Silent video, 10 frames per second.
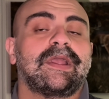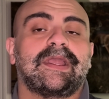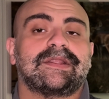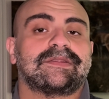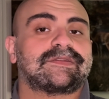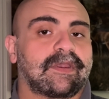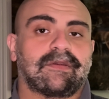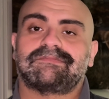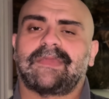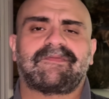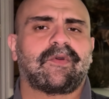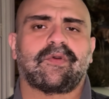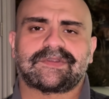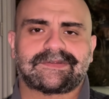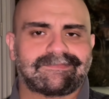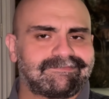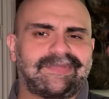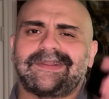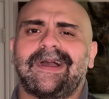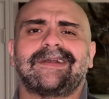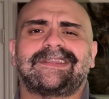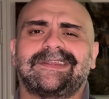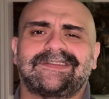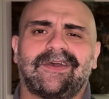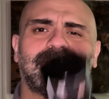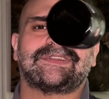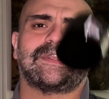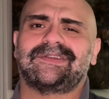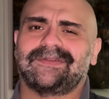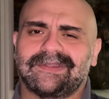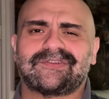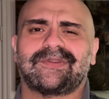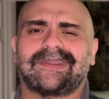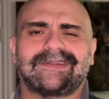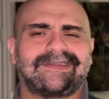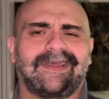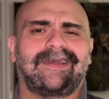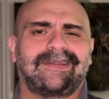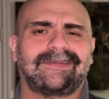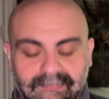And so of course, Beard Octane is always gonna do the trick, duh.